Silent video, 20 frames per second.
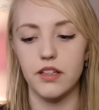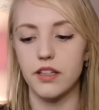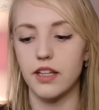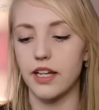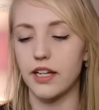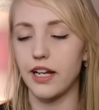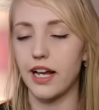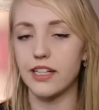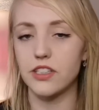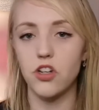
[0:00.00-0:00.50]

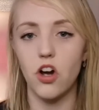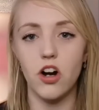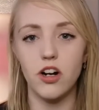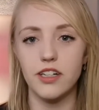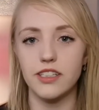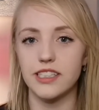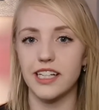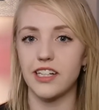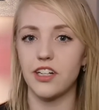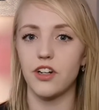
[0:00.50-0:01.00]
like as
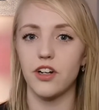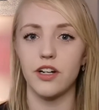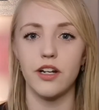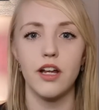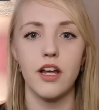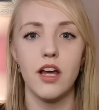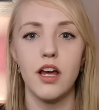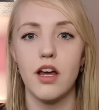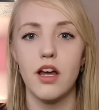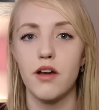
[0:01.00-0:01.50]
hard as I could
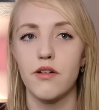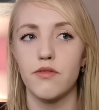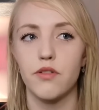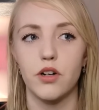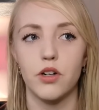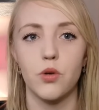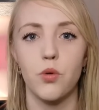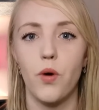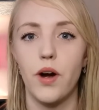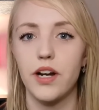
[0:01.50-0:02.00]

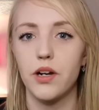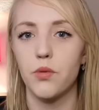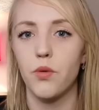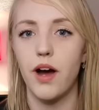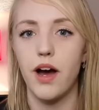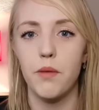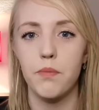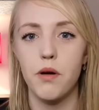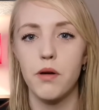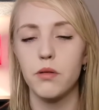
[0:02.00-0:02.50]
for quite a
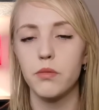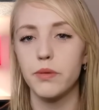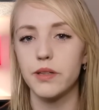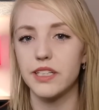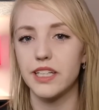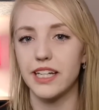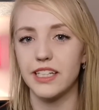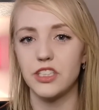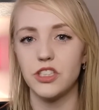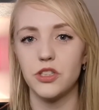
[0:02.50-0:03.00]
while, probably
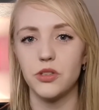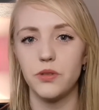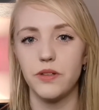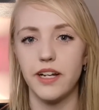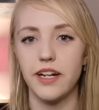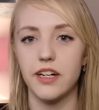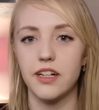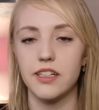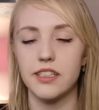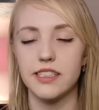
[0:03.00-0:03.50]
like 2
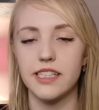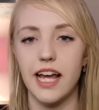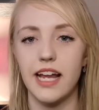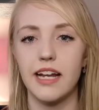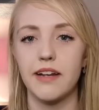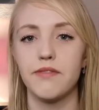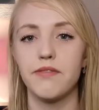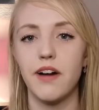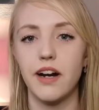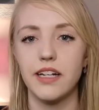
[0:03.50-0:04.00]
years, and
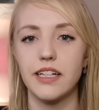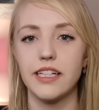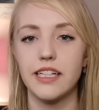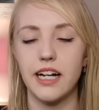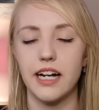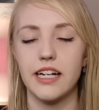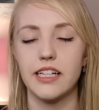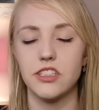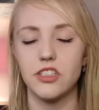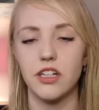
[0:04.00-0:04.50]
it finally
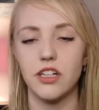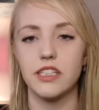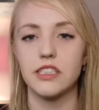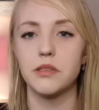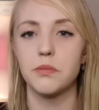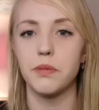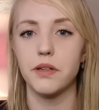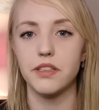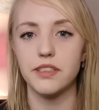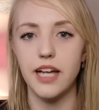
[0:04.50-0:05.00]
kind of started
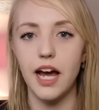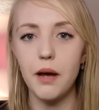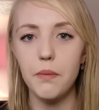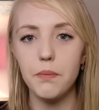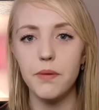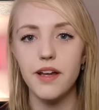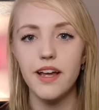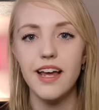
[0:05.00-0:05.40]
to build up.